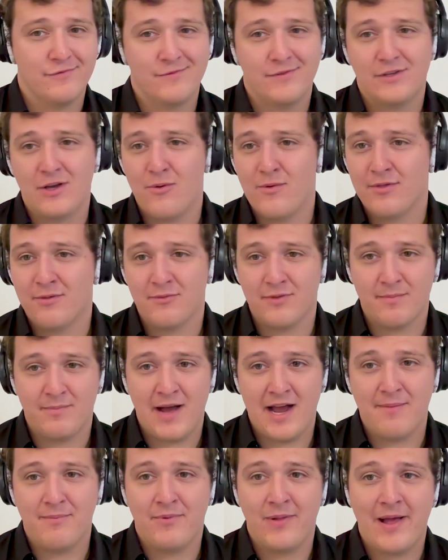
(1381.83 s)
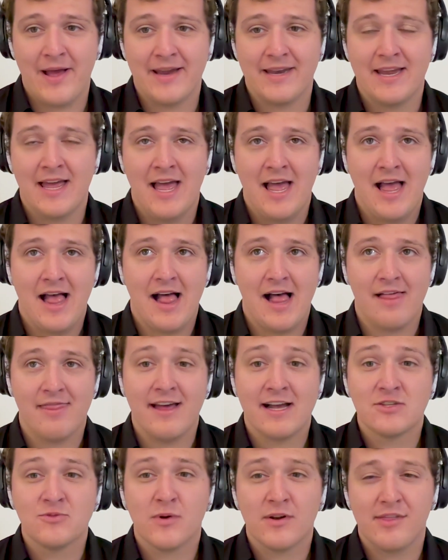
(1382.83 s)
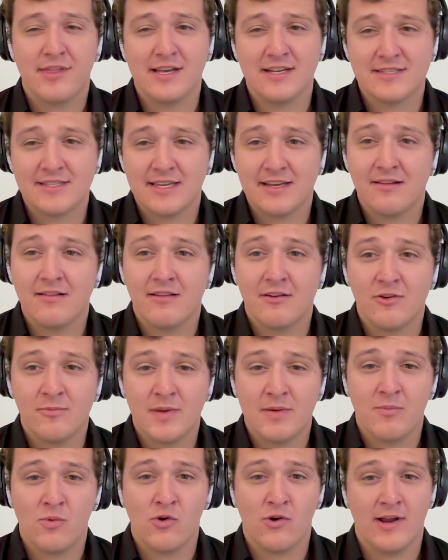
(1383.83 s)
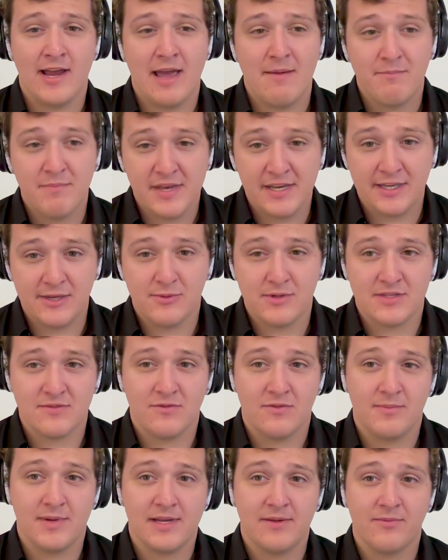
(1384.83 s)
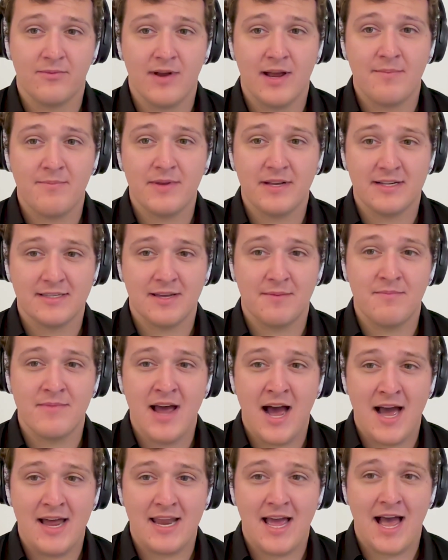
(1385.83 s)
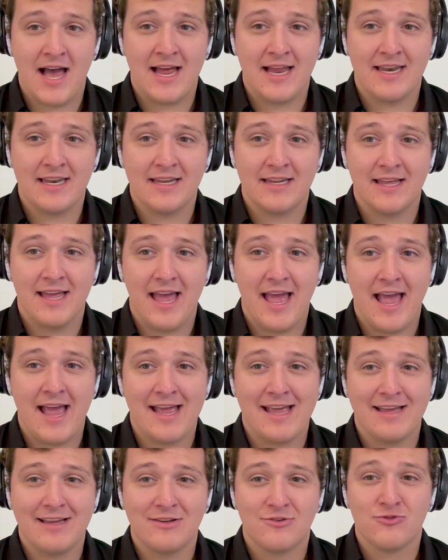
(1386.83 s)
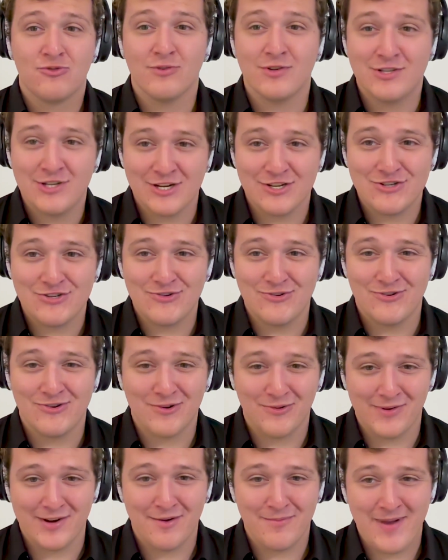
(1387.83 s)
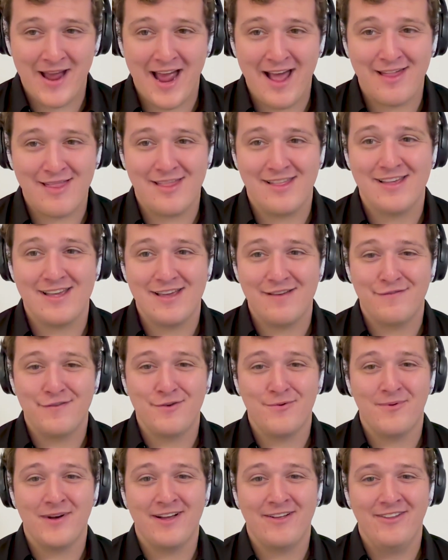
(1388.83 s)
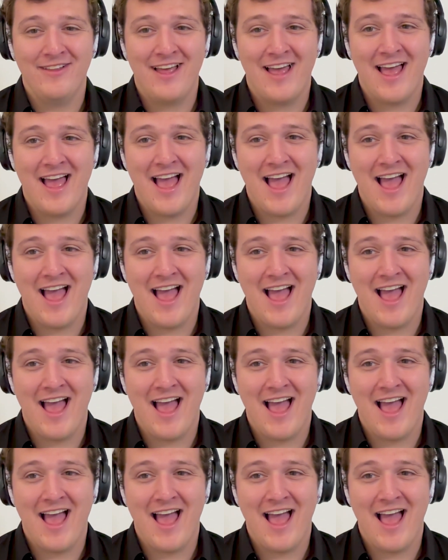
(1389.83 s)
going through the pipeline, uh, that's where things get a little bit more ambiguous for me, right? Because I'm not on a traditional career path, if you will.